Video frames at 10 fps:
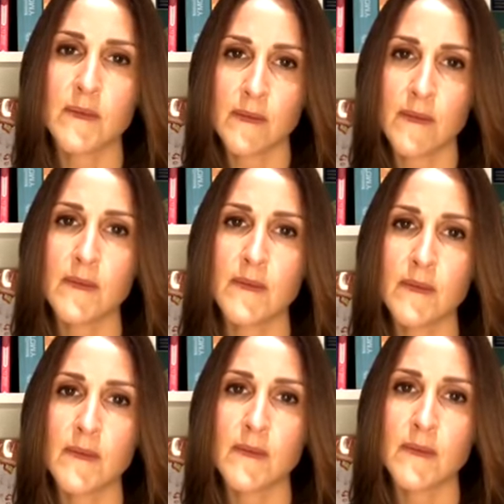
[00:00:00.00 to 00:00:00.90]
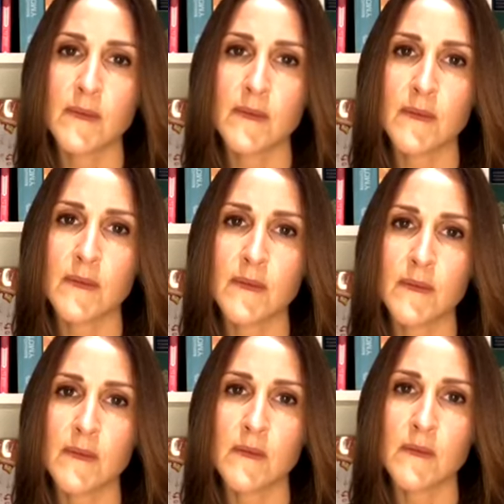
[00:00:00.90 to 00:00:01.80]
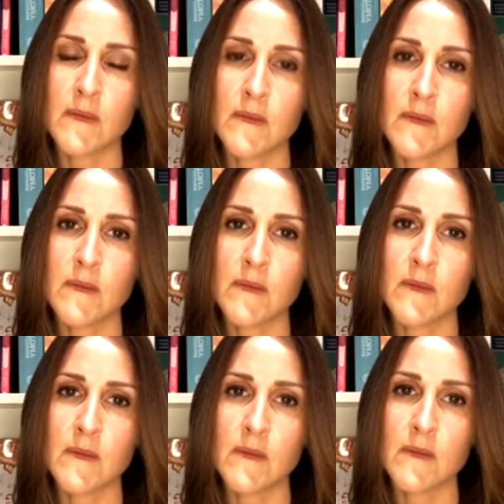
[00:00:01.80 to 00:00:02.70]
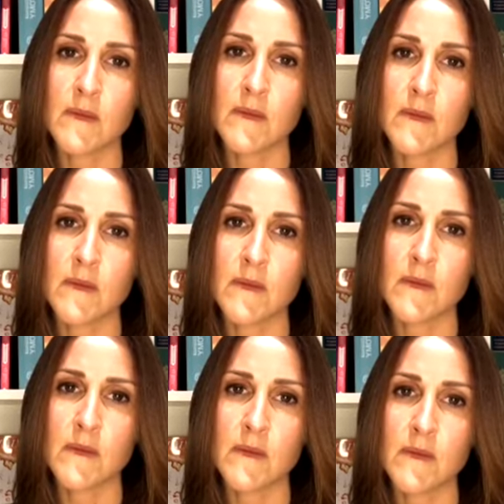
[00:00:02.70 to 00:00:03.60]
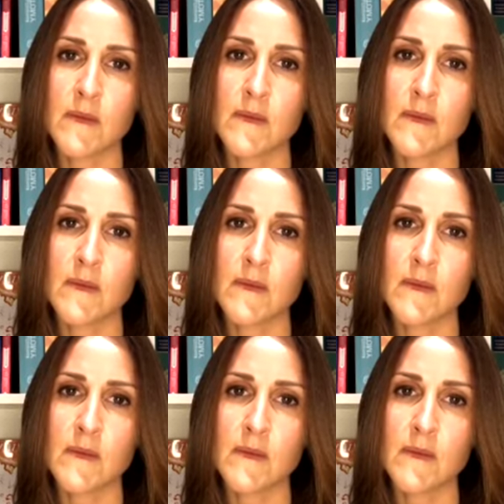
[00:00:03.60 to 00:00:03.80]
No words are spoken by the person on screen.